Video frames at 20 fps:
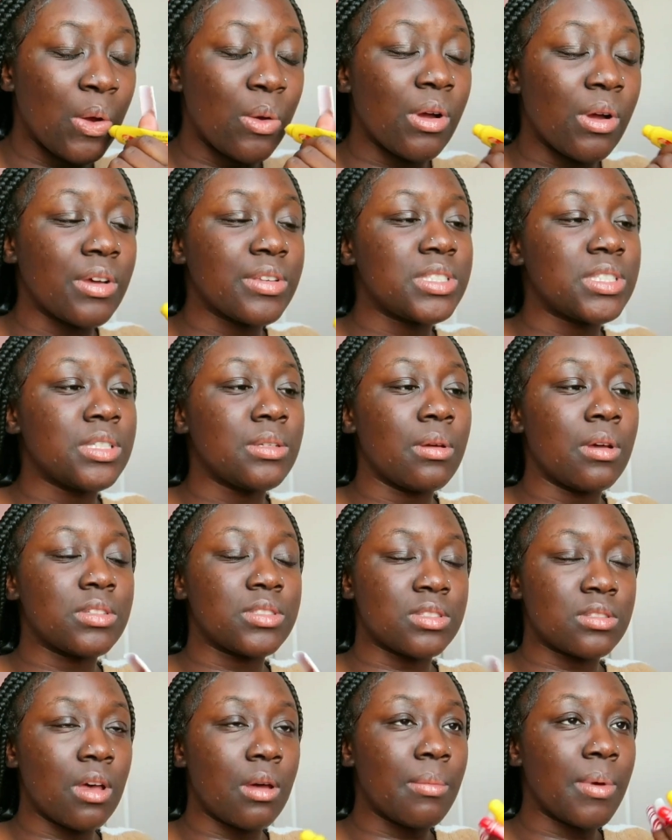well, I
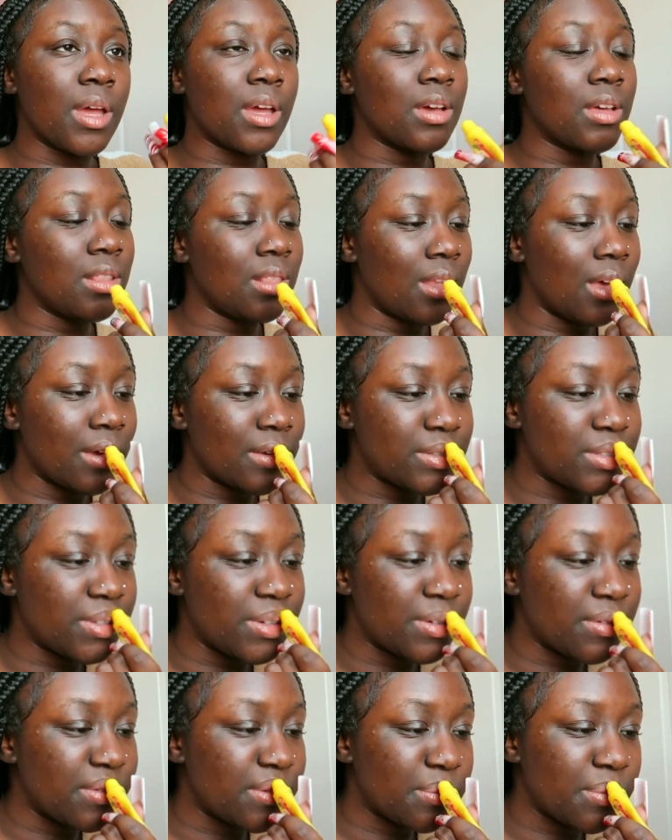saw my aunt last
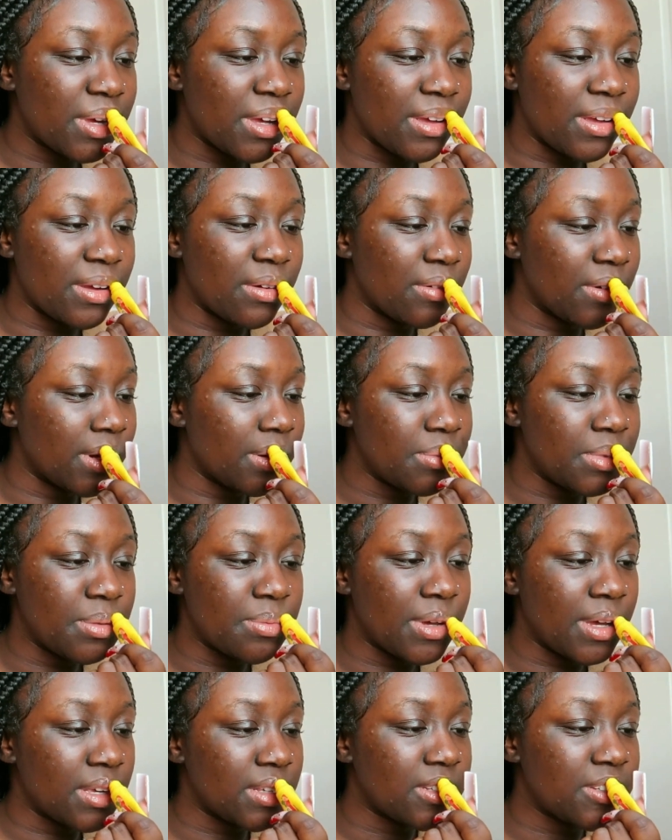year when my Grammy
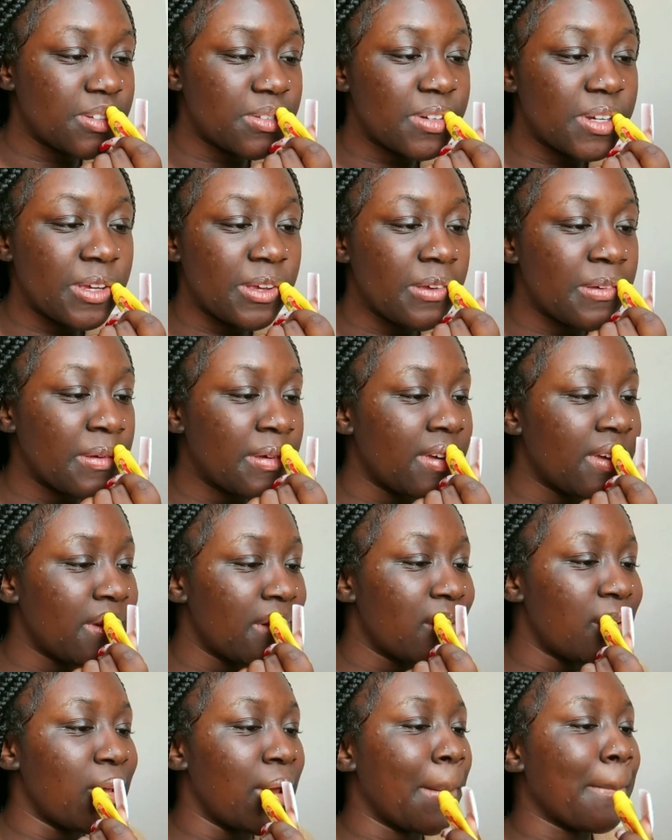passed away.
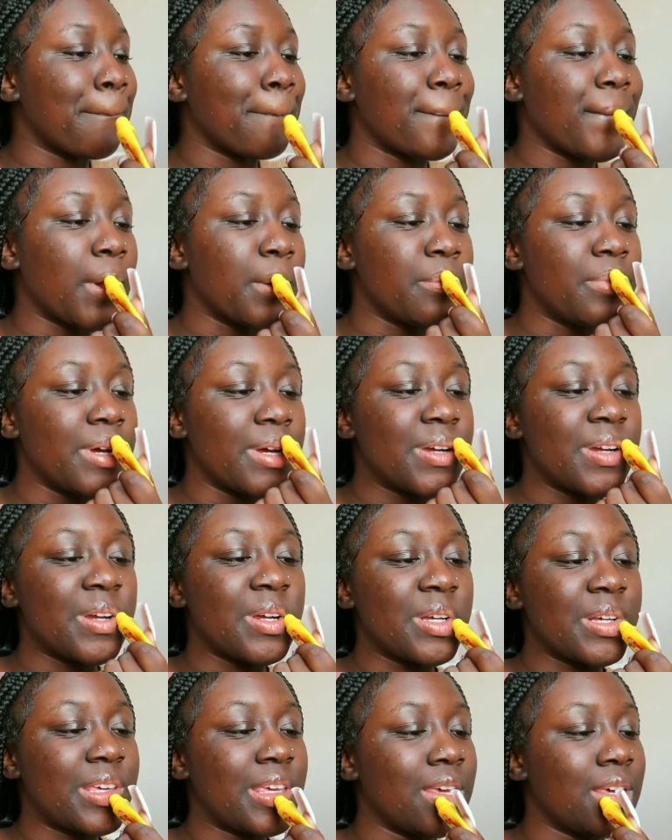But
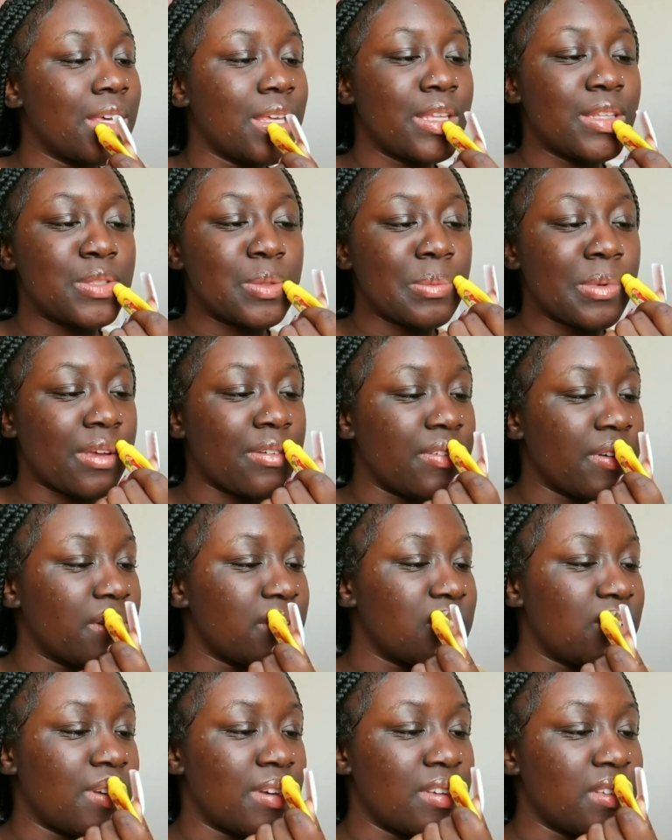her kids, my
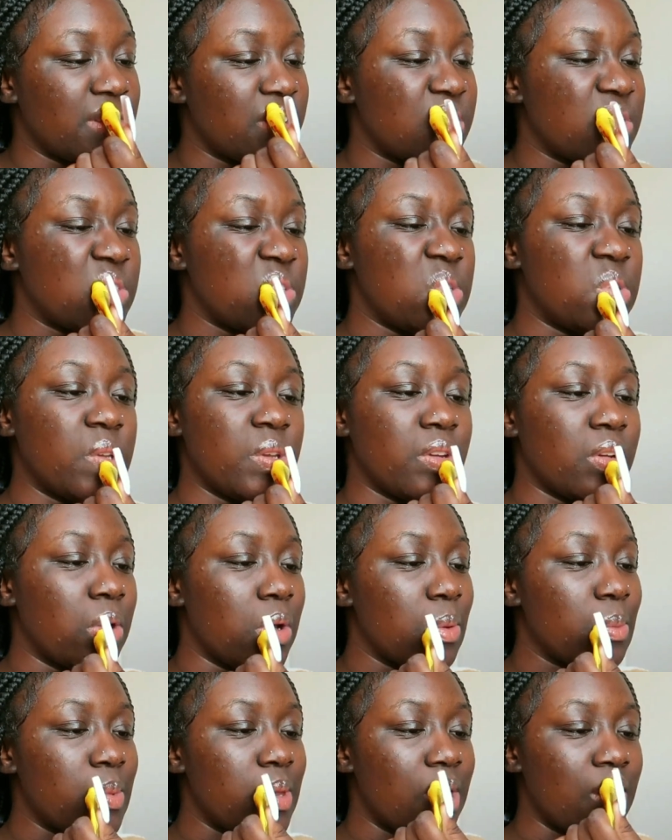first cousins, didn't
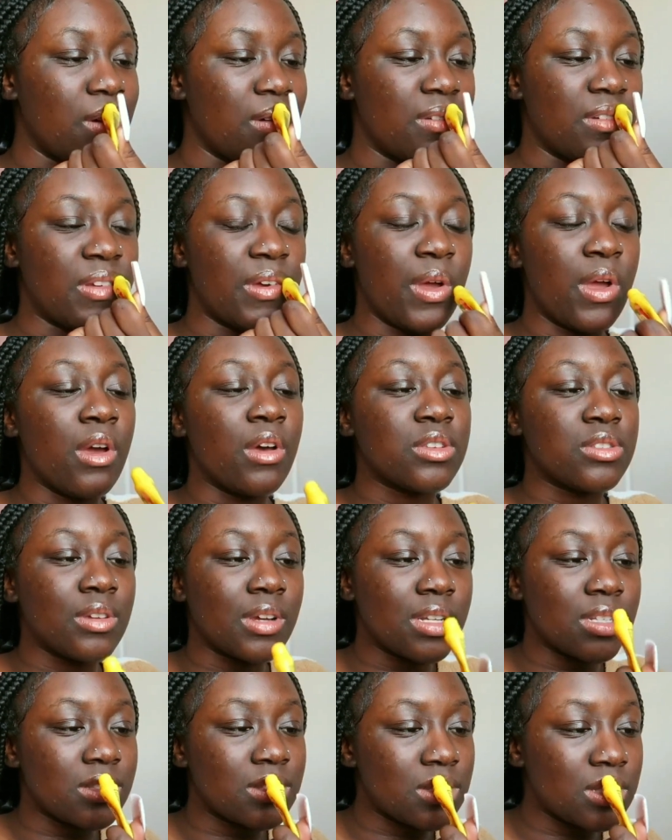come down. So
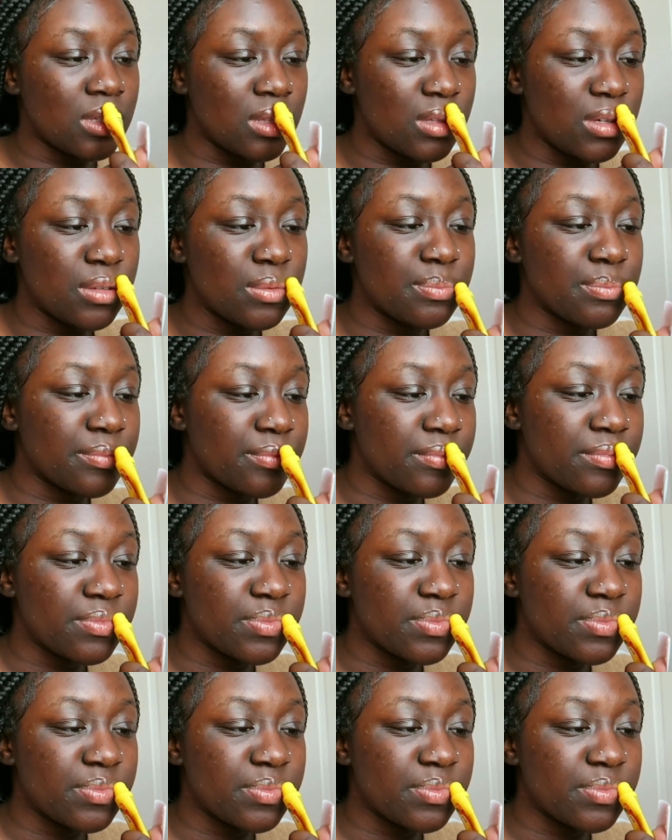I didn't see them.